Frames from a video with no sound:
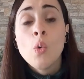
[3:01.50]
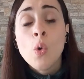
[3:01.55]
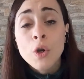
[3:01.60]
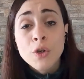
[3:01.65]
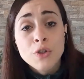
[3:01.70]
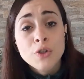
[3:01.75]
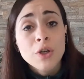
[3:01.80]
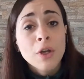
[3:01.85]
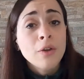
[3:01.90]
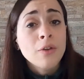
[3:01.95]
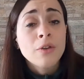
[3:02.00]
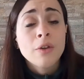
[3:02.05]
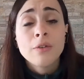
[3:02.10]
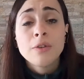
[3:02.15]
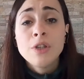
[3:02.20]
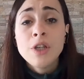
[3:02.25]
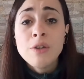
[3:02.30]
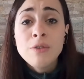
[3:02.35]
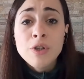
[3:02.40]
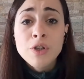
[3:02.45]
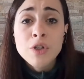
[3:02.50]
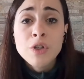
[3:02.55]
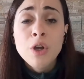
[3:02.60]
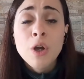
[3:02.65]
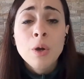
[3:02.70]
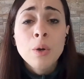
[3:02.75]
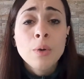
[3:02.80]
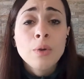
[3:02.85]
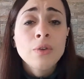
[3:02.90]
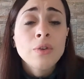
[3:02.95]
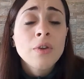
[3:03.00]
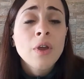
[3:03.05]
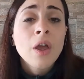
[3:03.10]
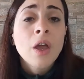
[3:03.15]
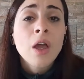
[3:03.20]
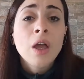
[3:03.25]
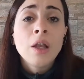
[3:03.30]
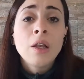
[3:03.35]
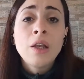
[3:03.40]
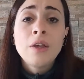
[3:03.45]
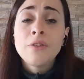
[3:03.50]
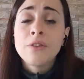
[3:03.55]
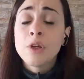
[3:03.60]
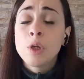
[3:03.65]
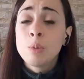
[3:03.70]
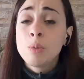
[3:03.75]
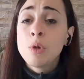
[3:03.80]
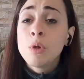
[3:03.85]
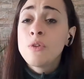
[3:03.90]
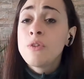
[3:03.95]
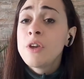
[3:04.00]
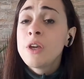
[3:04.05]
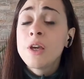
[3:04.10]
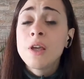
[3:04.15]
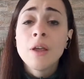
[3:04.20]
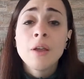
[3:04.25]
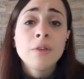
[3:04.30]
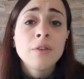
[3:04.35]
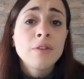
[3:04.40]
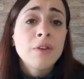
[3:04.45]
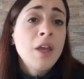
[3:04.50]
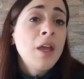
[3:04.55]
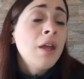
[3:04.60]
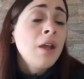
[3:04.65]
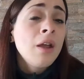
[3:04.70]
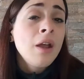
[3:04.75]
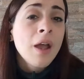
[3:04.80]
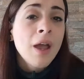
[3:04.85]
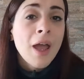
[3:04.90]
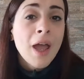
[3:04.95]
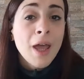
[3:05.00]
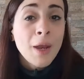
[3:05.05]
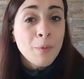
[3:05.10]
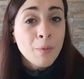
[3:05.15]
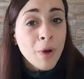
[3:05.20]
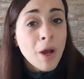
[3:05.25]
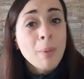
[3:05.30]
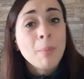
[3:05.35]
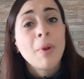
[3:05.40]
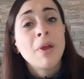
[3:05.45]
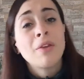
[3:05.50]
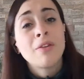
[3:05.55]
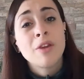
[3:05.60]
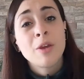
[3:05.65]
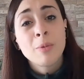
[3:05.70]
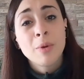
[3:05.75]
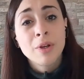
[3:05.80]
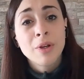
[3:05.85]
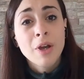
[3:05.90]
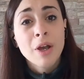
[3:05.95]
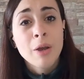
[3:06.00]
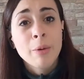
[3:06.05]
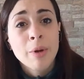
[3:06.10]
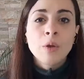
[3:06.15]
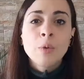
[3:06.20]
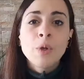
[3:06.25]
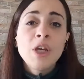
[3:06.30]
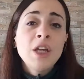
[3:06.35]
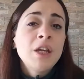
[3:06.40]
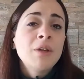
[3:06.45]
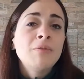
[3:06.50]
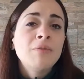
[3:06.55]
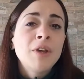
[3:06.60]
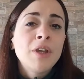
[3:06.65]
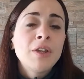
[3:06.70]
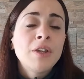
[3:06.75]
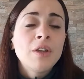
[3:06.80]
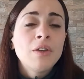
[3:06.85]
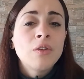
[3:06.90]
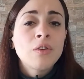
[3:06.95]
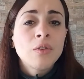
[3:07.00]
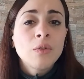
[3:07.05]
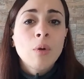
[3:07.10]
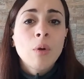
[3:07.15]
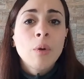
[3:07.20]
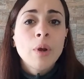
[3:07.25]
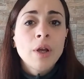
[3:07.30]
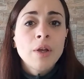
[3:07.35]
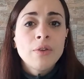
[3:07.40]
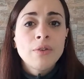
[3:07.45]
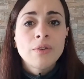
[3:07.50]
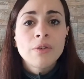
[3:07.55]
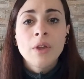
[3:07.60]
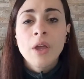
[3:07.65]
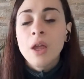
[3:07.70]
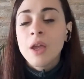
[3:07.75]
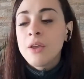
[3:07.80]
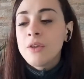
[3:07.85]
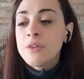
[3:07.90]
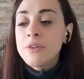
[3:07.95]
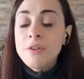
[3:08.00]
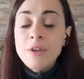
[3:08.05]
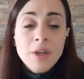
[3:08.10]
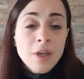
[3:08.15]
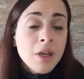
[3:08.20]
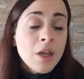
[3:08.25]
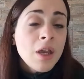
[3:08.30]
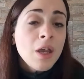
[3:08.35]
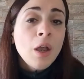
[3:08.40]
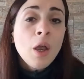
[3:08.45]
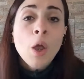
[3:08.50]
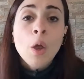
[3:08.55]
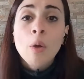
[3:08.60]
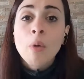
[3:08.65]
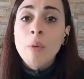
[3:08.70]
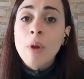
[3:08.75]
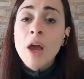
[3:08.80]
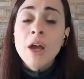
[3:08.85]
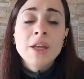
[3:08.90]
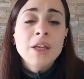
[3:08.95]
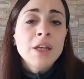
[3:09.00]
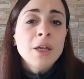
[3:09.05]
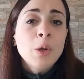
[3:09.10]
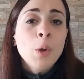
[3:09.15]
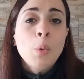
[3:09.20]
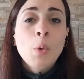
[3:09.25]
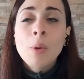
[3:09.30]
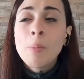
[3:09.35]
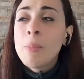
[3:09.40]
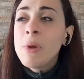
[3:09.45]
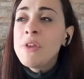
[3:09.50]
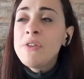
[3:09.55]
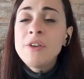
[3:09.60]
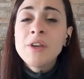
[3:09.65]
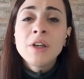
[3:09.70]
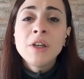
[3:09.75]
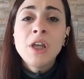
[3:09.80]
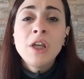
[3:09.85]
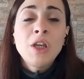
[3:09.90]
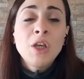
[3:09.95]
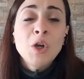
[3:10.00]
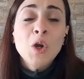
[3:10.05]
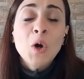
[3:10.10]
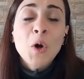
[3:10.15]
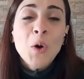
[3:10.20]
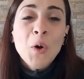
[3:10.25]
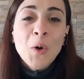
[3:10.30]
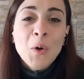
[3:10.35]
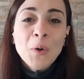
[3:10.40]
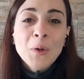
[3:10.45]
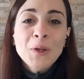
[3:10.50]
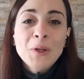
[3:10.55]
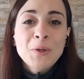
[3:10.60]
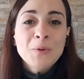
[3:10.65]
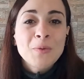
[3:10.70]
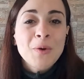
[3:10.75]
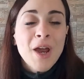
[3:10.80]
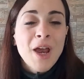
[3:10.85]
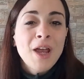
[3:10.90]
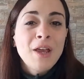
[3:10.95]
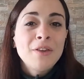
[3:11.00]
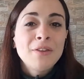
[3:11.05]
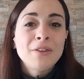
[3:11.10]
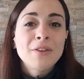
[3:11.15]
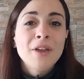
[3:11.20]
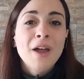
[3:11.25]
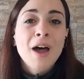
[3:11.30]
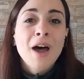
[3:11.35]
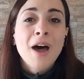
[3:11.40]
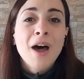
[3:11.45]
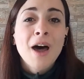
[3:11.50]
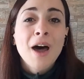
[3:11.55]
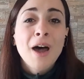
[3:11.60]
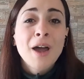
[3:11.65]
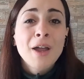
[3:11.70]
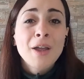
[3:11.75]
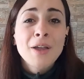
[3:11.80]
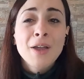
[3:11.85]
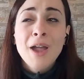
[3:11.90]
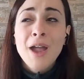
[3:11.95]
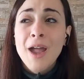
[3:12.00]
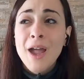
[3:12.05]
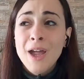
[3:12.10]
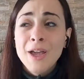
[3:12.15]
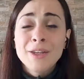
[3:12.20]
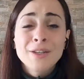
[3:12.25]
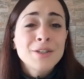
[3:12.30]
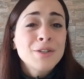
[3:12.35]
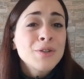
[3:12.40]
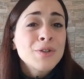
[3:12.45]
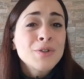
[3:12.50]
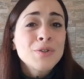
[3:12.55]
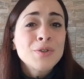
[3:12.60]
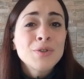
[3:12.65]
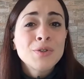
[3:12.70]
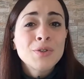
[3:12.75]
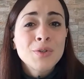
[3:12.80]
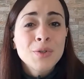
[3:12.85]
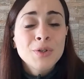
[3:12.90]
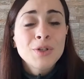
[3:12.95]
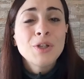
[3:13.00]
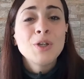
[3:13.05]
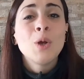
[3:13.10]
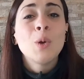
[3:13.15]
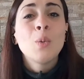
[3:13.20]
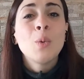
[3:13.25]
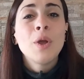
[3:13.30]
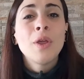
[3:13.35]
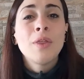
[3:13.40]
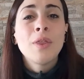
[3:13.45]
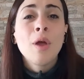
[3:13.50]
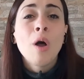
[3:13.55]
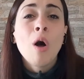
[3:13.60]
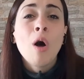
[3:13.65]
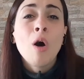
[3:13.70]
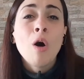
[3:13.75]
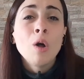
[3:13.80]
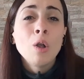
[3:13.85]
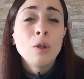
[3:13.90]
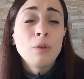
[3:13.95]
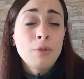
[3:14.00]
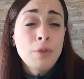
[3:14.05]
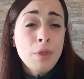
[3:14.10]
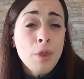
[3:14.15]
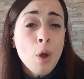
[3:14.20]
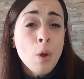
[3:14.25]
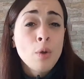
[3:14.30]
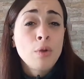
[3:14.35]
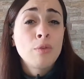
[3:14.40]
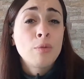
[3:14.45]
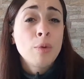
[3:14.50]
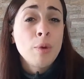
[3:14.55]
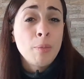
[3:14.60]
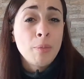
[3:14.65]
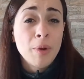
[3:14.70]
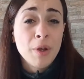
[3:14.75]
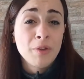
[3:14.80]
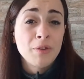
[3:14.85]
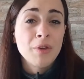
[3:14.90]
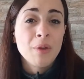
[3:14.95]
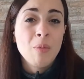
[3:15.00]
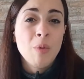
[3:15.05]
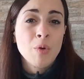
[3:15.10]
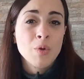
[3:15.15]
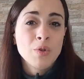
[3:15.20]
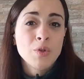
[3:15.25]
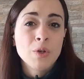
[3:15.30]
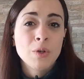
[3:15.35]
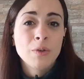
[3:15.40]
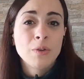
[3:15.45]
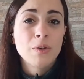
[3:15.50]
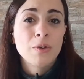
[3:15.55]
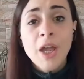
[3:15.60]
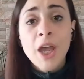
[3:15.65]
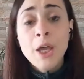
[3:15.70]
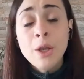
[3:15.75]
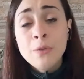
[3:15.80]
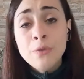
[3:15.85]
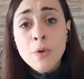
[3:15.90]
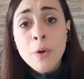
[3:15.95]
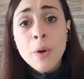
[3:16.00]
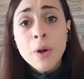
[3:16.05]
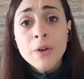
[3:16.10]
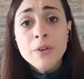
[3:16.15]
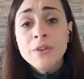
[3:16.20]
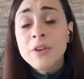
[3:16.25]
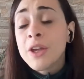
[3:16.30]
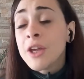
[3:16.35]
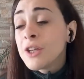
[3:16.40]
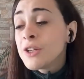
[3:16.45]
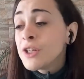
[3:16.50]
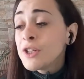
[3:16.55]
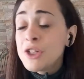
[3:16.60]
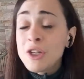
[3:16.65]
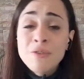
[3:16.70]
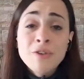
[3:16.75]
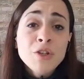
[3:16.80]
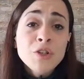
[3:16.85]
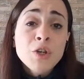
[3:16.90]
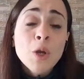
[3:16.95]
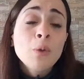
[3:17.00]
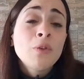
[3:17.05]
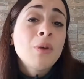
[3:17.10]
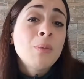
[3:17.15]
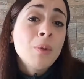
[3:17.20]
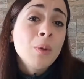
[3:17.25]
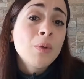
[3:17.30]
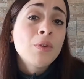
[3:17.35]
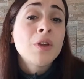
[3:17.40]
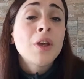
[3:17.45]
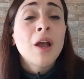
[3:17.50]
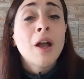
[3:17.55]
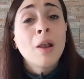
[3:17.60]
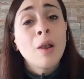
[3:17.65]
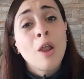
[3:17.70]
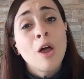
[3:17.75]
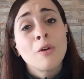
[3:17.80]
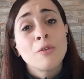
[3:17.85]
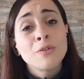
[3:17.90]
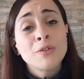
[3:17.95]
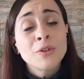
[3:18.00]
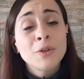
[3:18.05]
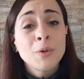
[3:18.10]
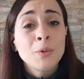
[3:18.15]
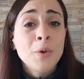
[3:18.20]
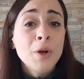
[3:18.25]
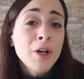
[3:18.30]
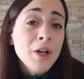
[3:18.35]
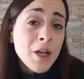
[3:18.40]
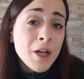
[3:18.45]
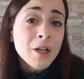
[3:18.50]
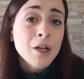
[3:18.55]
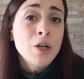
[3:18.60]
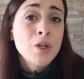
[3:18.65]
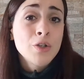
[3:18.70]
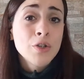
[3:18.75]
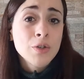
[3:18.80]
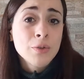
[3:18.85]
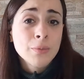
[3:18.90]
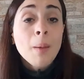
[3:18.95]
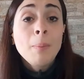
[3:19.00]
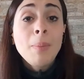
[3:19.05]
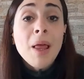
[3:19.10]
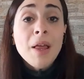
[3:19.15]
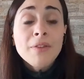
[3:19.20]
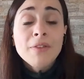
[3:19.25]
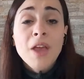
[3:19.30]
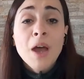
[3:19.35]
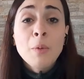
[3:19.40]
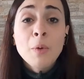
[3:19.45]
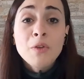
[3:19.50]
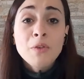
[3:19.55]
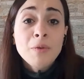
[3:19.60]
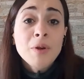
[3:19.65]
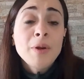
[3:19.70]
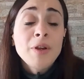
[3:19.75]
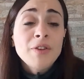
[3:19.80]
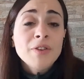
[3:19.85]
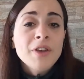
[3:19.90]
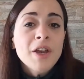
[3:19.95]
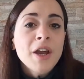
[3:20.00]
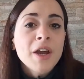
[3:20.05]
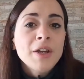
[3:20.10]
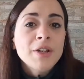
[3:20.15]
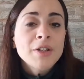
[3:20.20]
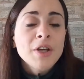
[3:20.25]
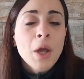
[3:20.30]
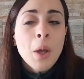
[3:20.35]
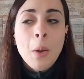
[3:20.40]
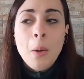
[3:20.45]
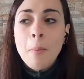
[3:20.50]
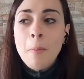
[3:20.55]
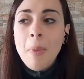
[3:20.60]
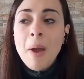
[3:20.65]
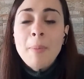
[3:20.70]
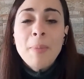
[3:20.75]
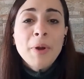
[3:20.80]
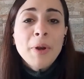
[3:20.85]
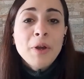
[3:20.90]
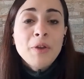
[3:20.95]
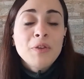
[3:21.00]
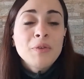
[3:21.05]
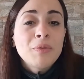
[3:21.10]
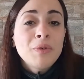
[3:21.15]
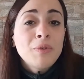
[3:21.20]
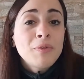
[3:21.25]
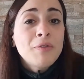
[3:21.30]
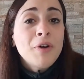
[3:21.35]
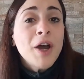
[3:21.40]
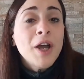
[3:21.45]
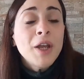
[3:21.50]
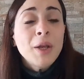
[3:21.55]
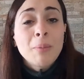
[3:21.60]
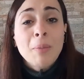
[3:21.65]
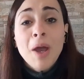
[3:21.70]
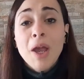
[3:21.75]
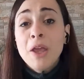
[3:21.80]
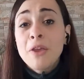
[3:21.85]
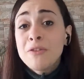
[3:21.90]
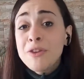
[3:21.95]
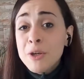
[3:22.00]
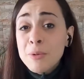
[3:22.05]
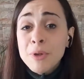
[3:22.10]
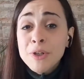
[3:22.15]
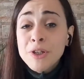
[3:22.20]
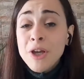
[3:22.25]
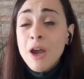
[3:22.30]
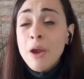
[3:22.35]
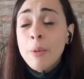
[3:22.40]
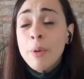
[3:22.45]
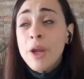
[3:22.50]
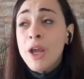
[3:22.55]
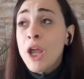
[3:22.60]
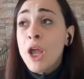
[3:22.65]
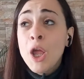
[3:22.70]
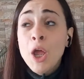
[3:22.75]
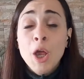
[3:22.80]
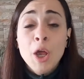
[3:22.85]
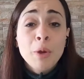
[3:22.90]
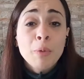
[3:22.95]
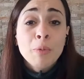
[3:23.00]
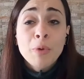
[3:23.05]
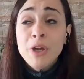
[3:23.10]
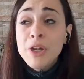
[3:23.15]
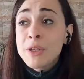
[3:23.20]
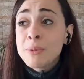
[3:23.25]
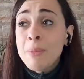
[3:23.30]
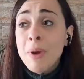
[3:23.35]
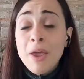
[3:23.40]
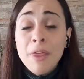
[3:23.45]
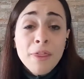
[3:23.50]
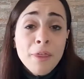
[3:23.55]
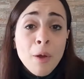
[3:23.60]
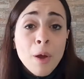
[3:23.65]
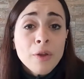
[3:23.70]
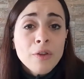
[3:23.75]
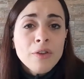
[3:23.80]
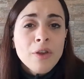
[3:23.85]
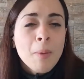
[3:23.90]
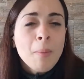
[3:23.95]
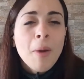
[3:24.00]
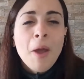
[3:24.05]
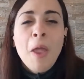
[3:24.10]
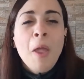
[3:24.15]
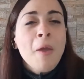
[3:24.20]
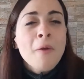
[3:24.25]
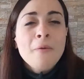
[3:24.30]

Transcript: watch tons of TV shows, listen to music, sing, and write my secret diary. Reading invented stories, singing, writing were basically the only ways I had to deal with all of those repressed emotions. And of course, the TV shows and music I loved were in English. Plus, I was very scared my parents would find my secret diary and read my thoughts and my